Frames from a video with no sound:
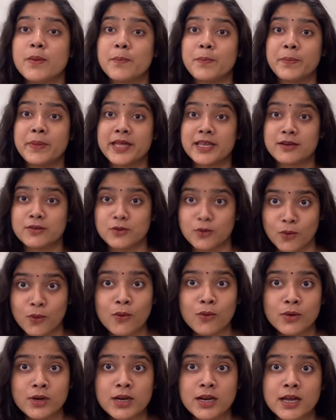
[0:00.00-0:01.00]

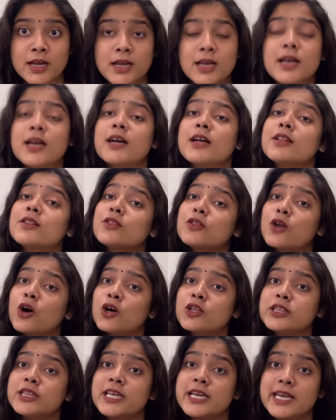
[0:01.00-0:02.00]
Perdón,
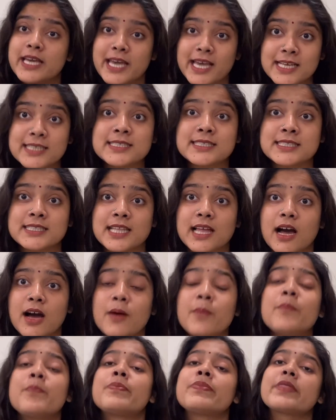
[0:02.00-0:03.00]
¿dónde está
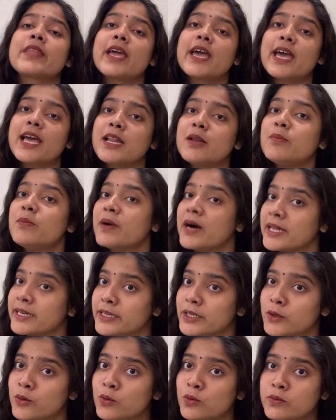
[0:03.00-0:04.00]
el
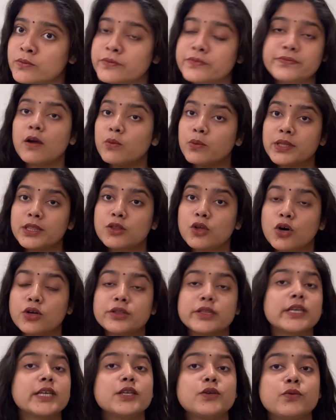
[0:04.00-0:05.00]
baño? With
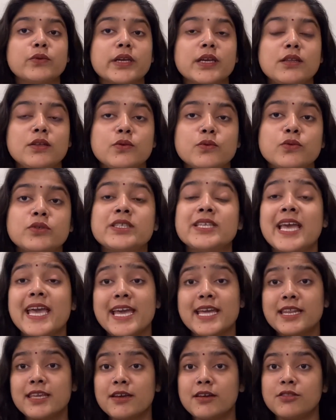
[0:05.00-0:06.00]
donde, you can use
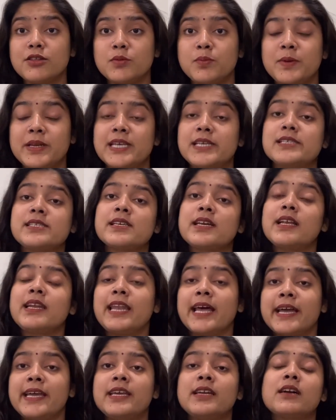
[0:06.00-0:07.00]
any other place,
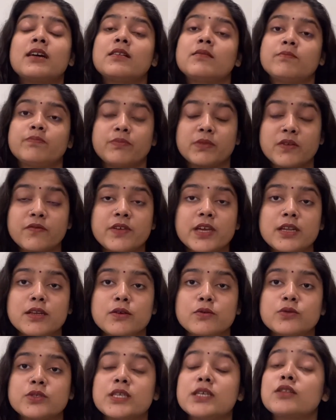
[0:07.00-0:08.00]
like we are
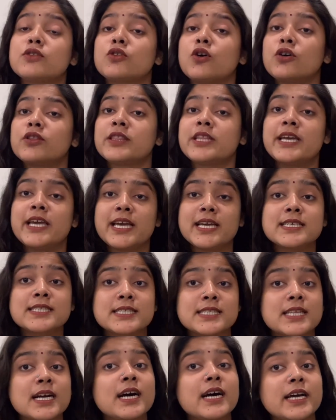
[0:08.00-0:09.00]
using donde
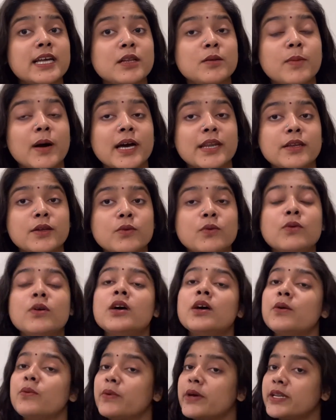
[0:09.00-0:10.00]
está el baño,
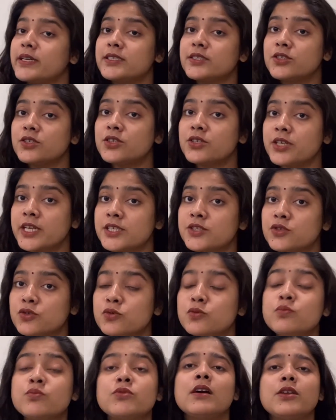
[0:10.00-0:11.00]
where is the
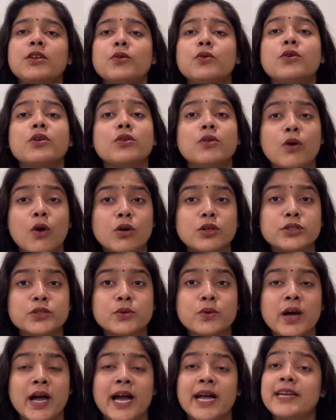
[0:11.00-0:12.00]
restroom. You can also
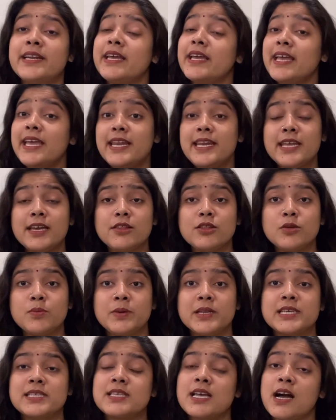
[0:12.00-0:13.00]
add any other
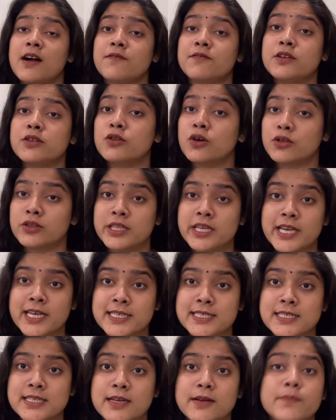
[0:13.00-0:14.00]
place after donde
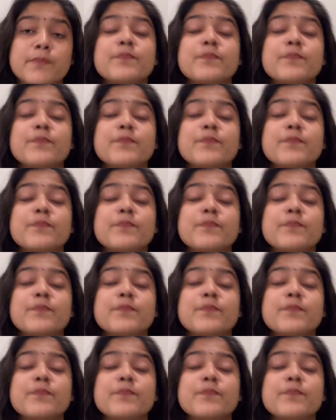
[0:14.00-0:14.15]
está.